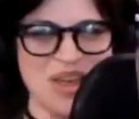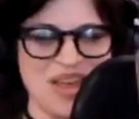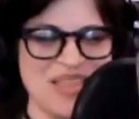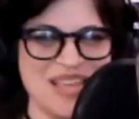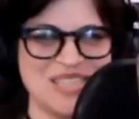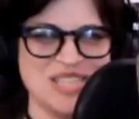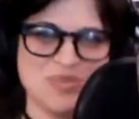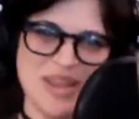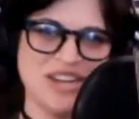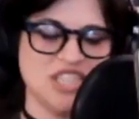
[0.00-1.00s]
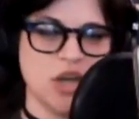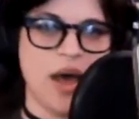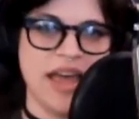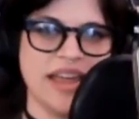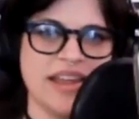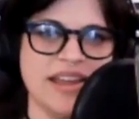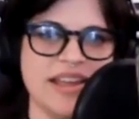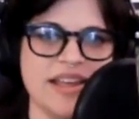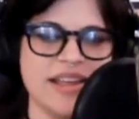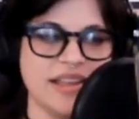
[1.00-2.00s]
You left the wife. So I,
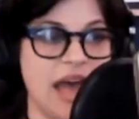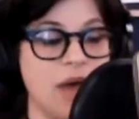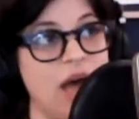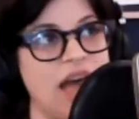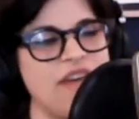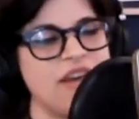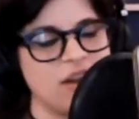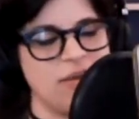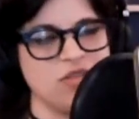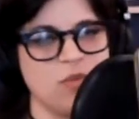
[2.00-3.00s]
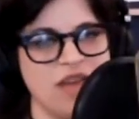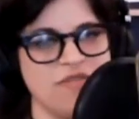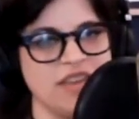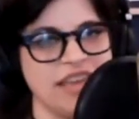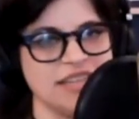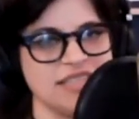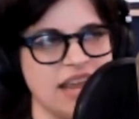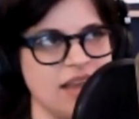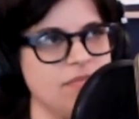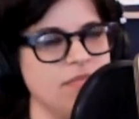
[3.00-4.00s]
yeah. Well, I found out about the wife and kids
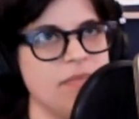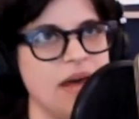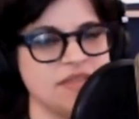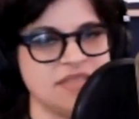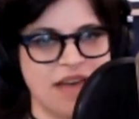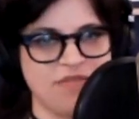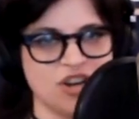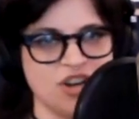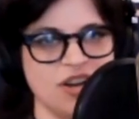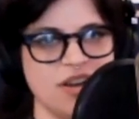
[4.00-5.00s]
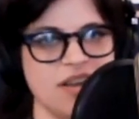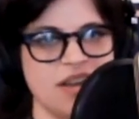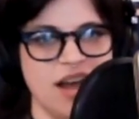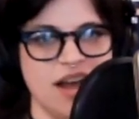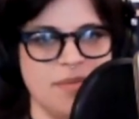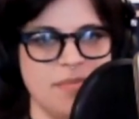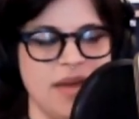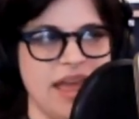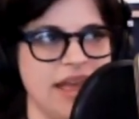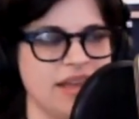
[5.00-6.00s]
like months after, um,
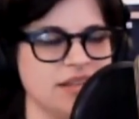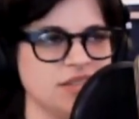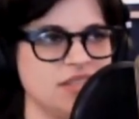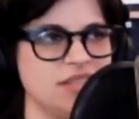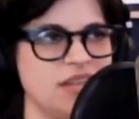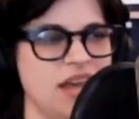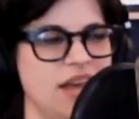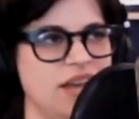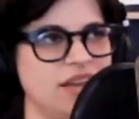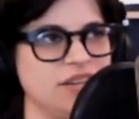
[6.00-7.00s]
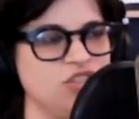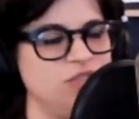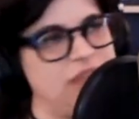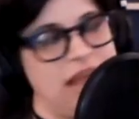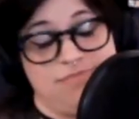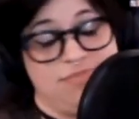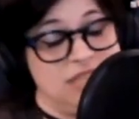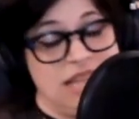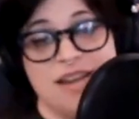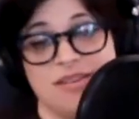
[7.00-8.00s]
and uh, I
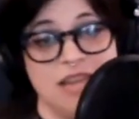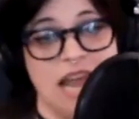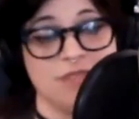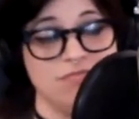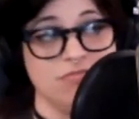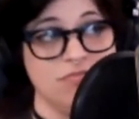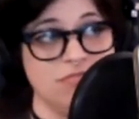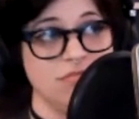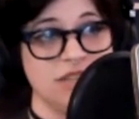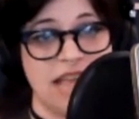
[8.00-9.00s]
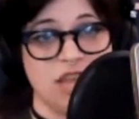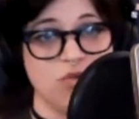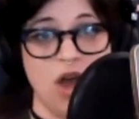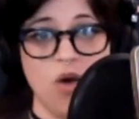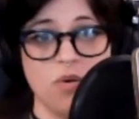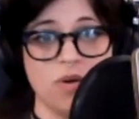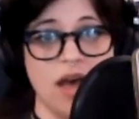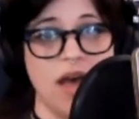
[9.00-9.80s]
said like, mm, thank you, no.